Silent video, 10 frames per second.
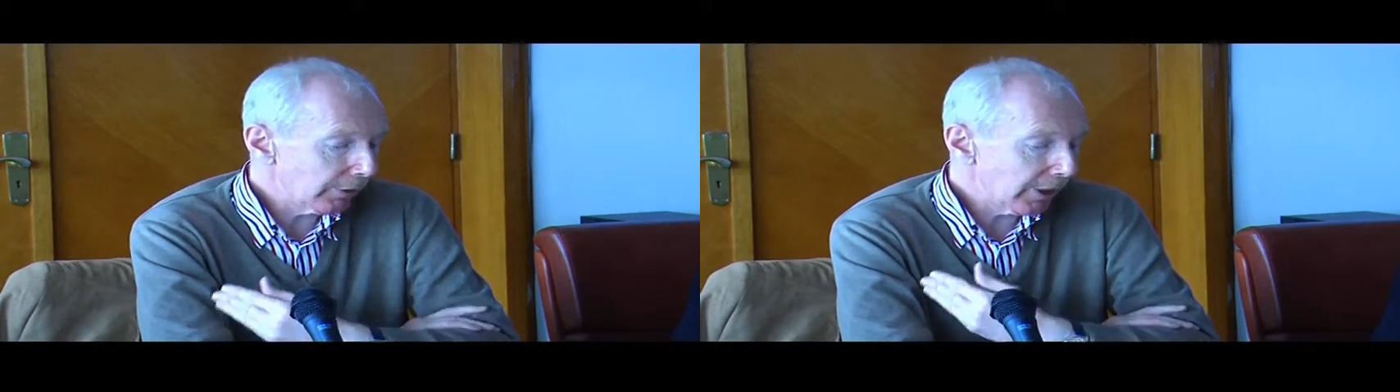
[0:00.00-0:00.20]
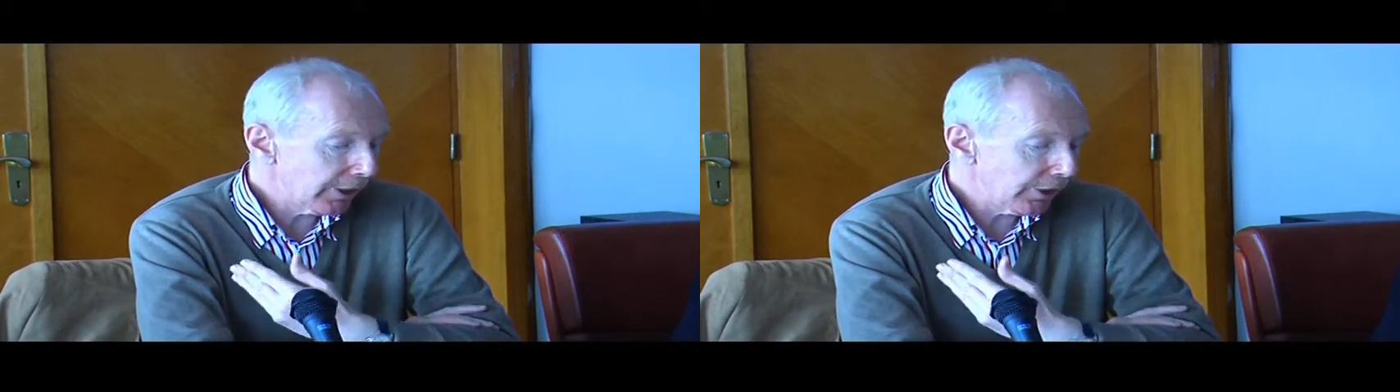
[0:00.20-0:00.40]

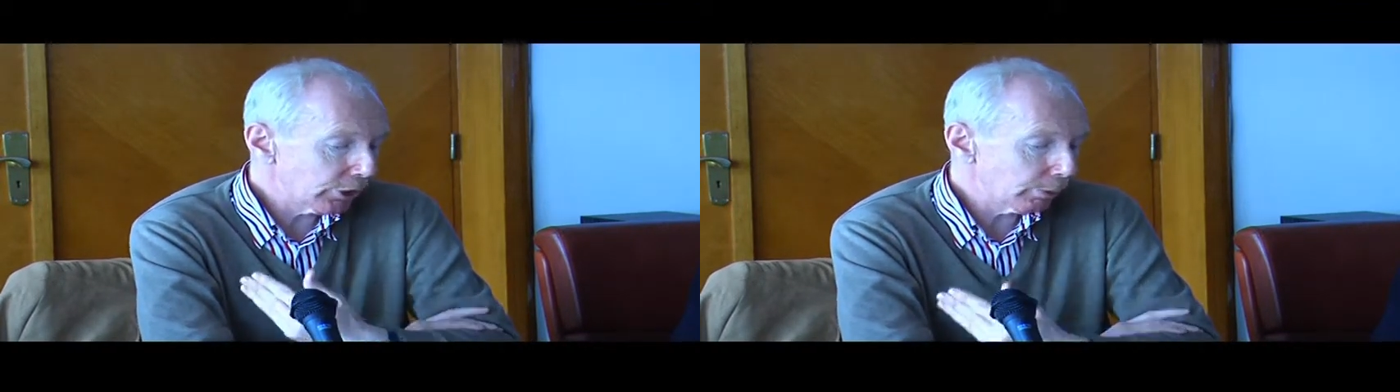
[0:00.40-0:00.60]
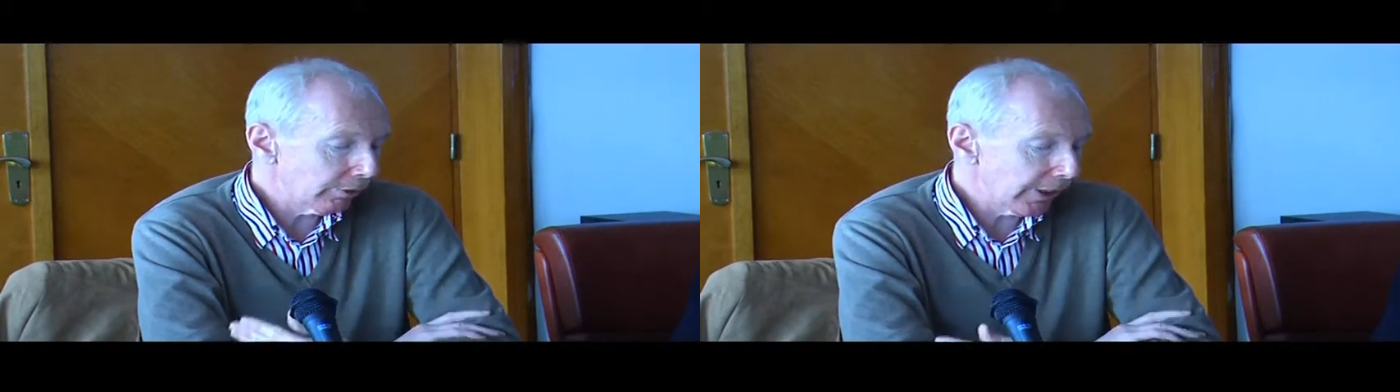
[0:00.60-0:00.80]
The need to
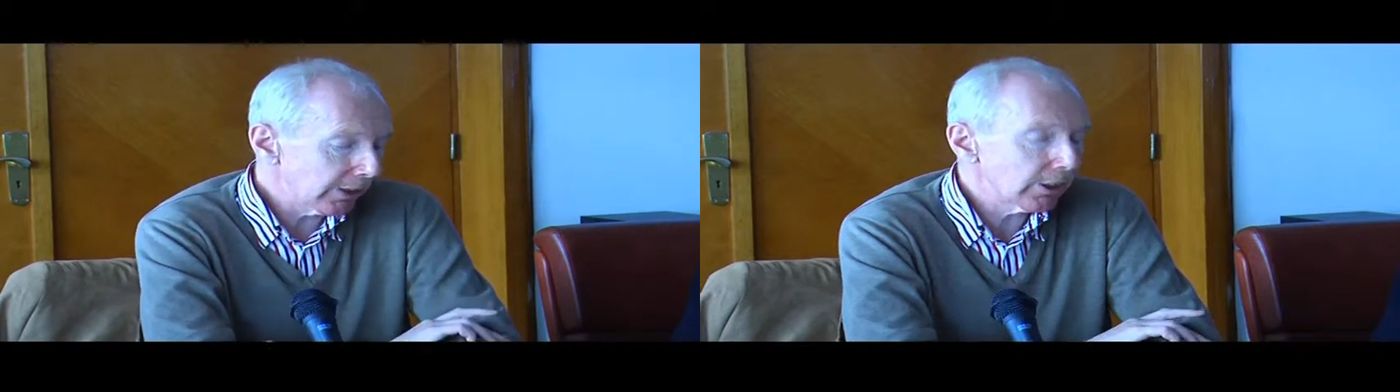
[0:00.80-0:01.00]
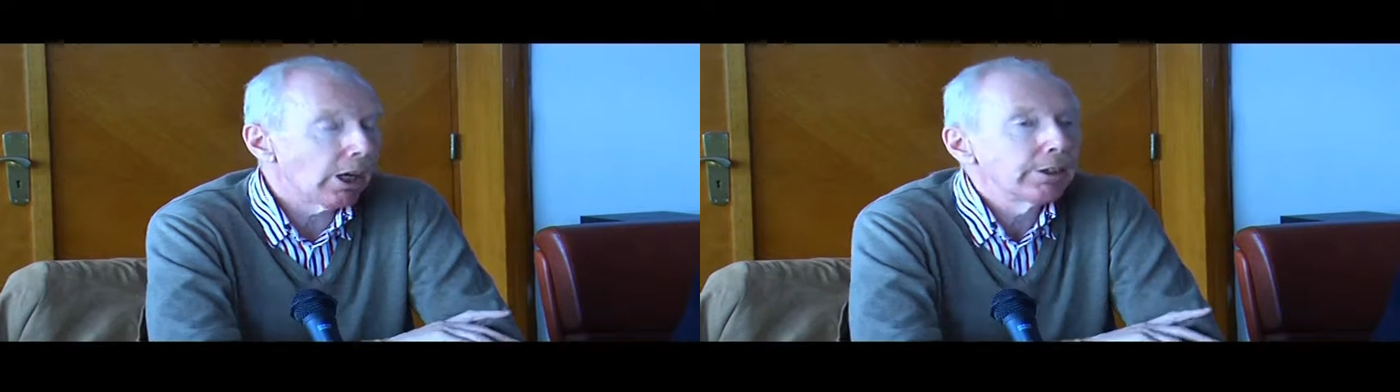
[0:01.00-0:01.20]

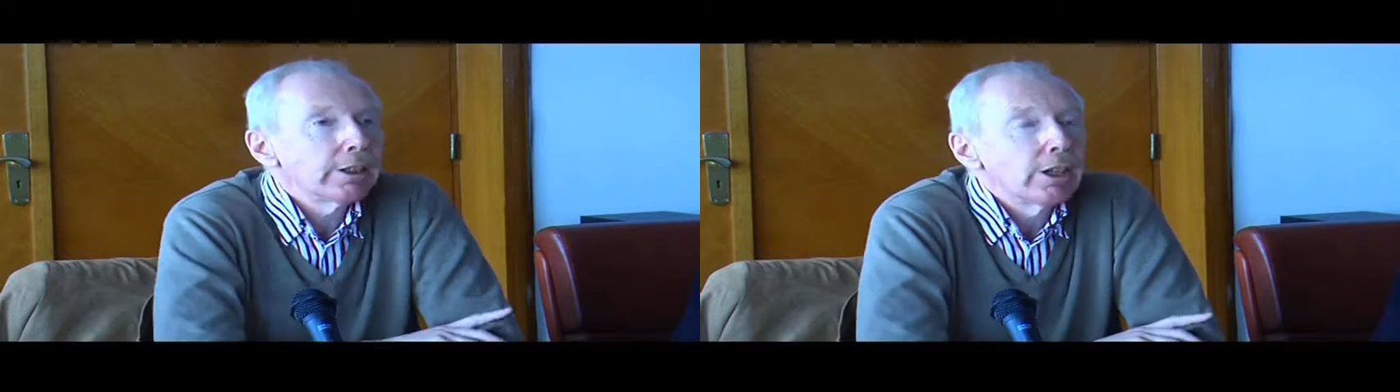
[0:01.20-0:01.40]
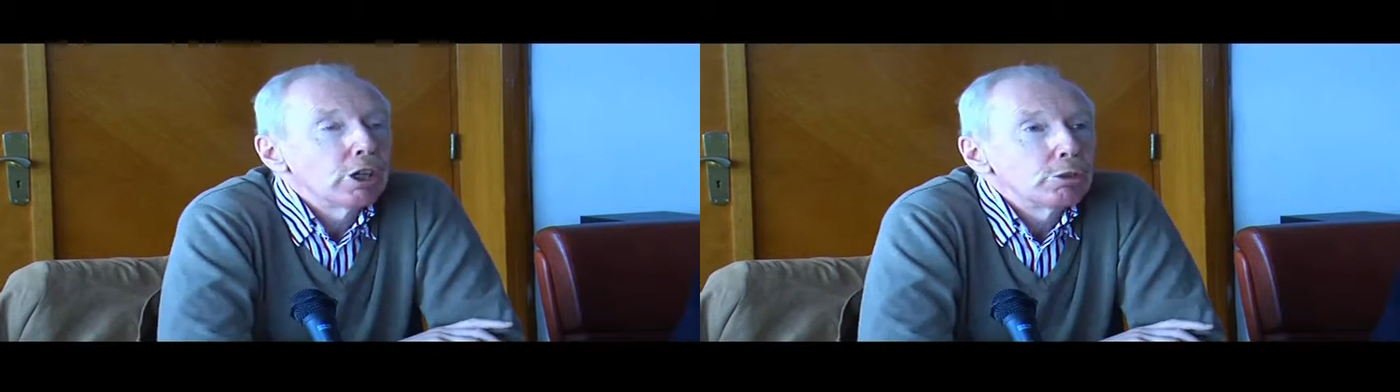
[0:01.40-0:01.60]
prevent
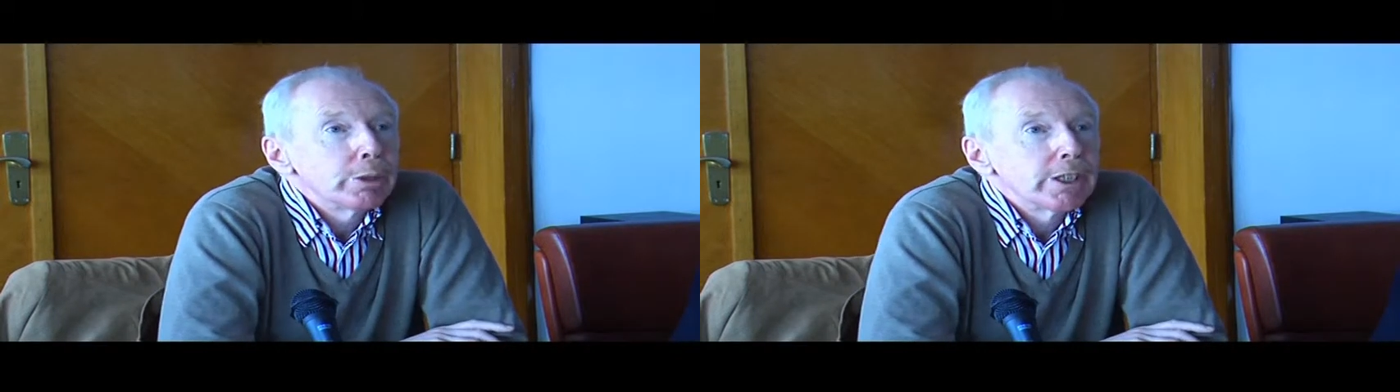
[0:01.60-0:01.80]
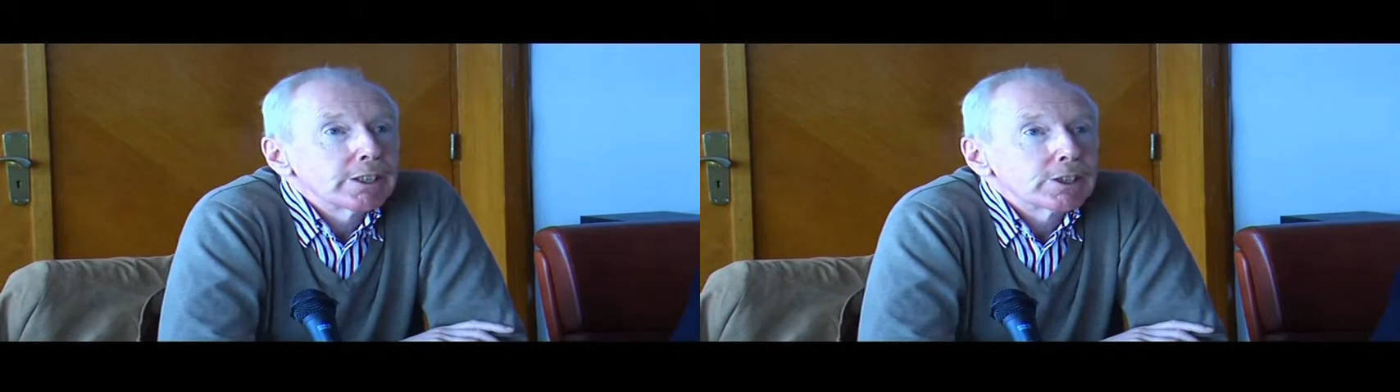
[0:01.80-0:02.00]
other
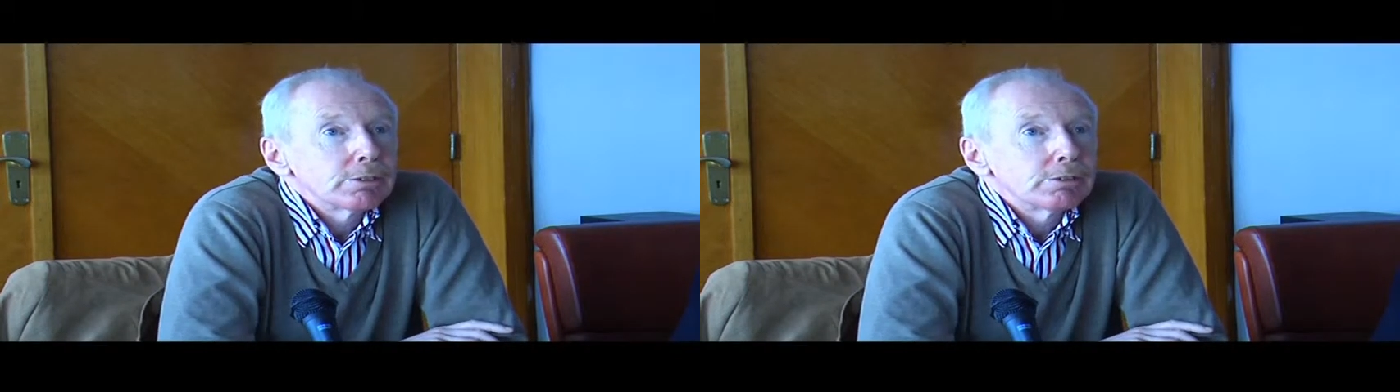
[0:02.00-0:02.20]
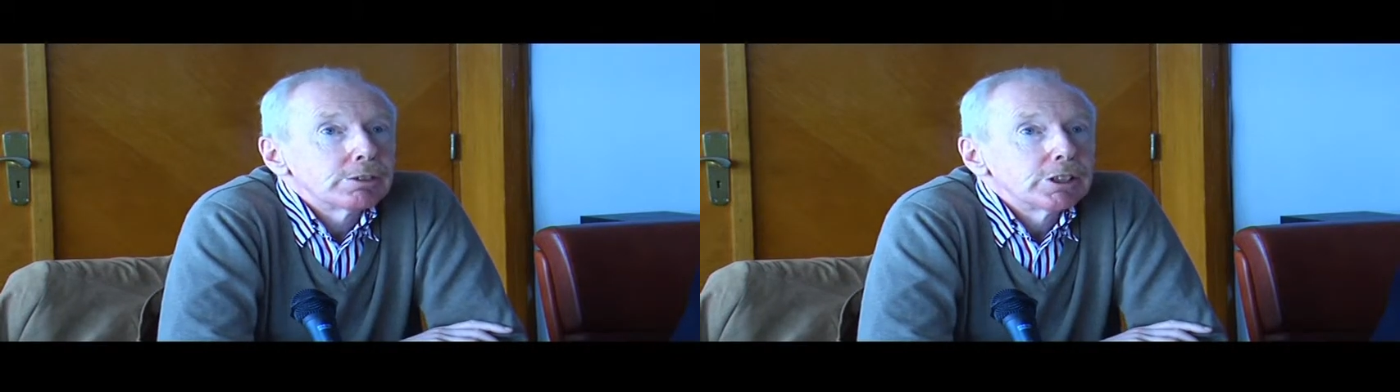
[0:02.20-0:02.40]
outbreaks
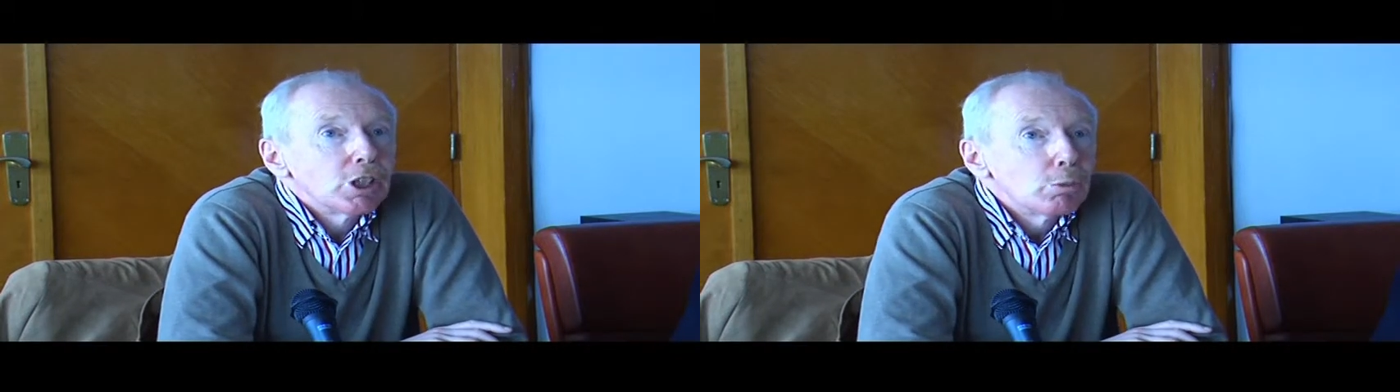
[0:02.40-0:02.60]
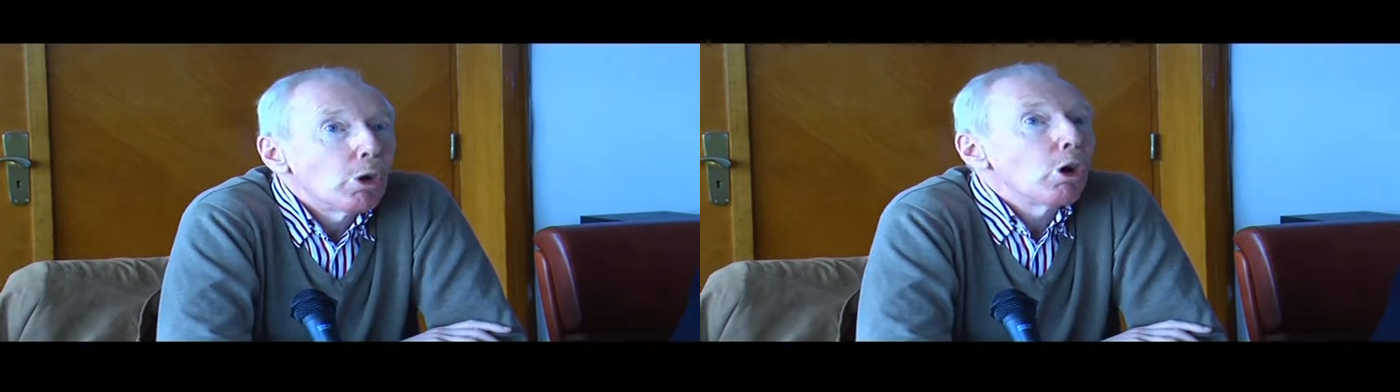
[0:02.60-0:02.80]

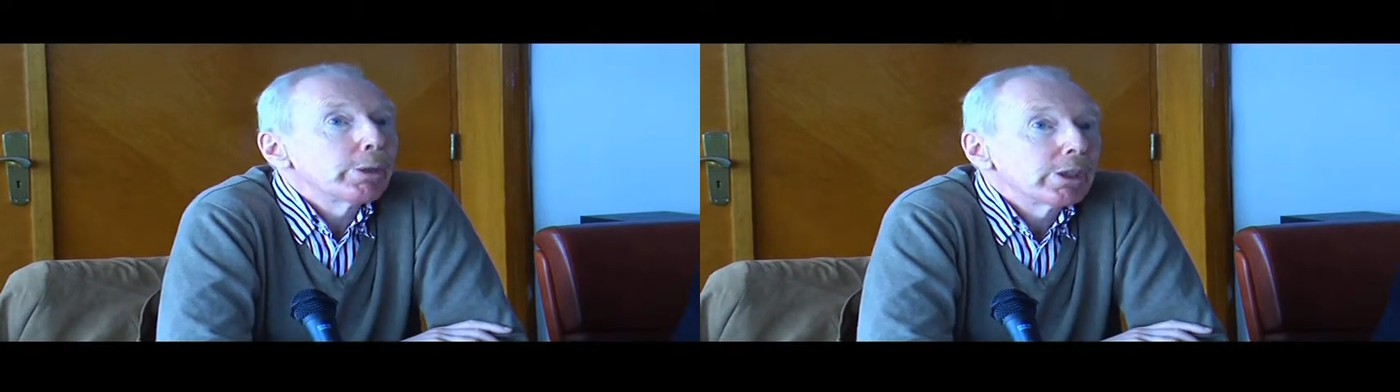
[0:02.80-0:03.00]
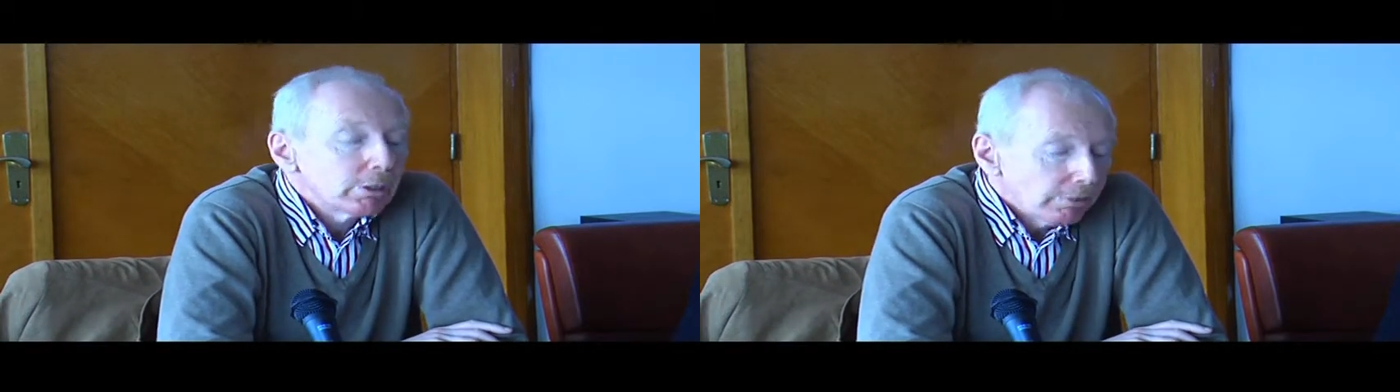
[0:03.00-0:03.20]
of
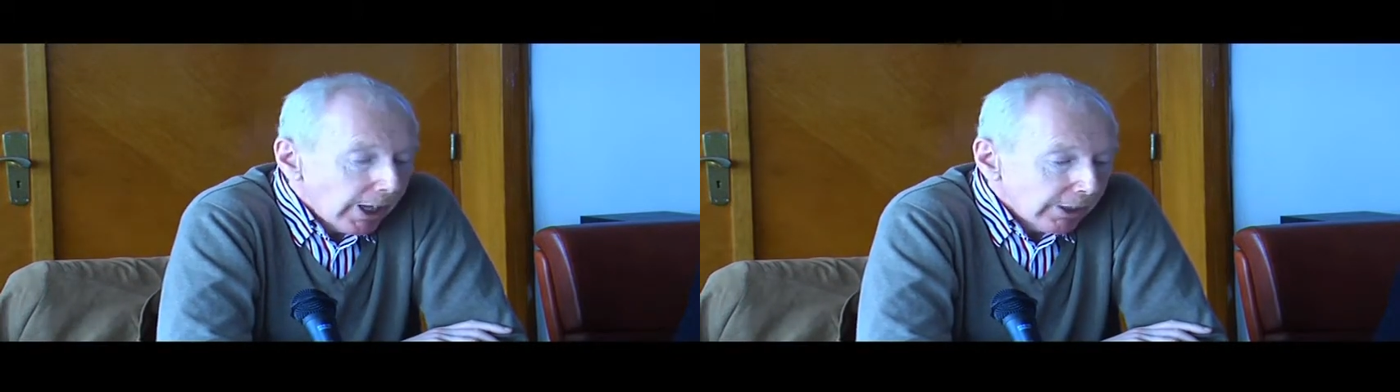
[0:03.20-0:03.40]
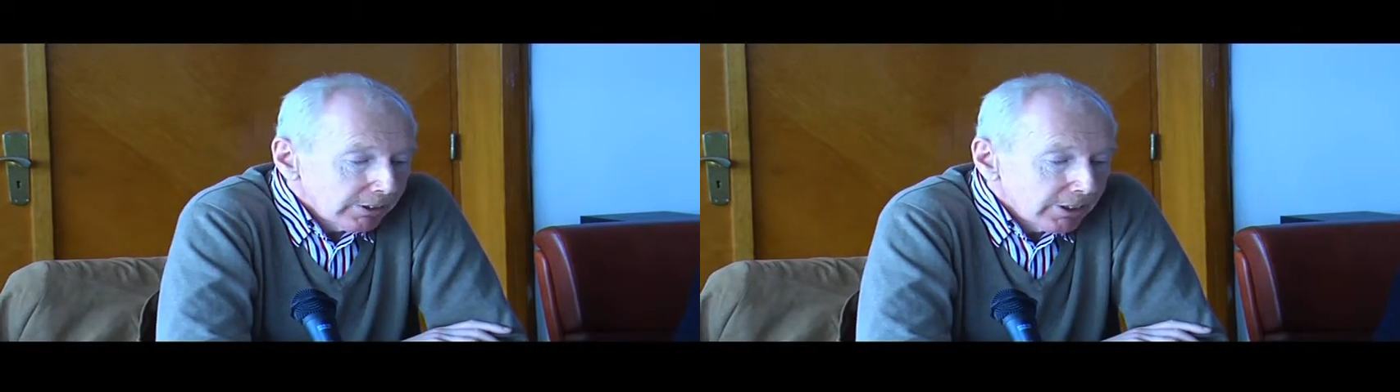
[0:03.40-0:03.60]
popular
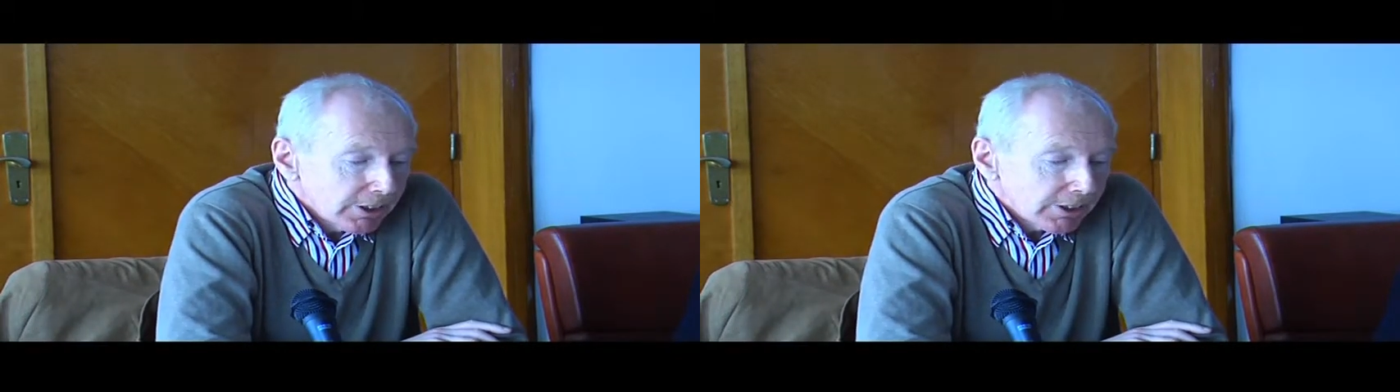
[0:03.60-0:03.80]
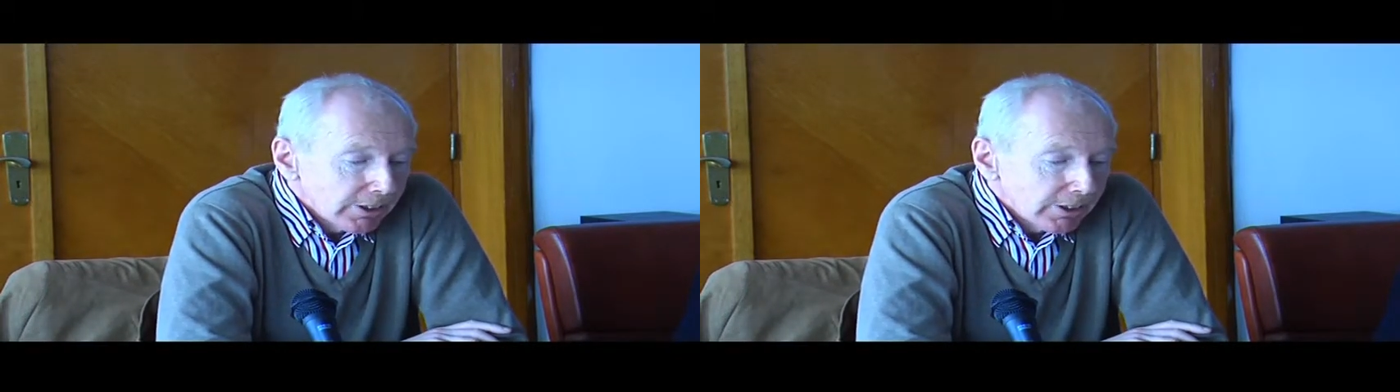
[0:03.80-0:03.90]
violence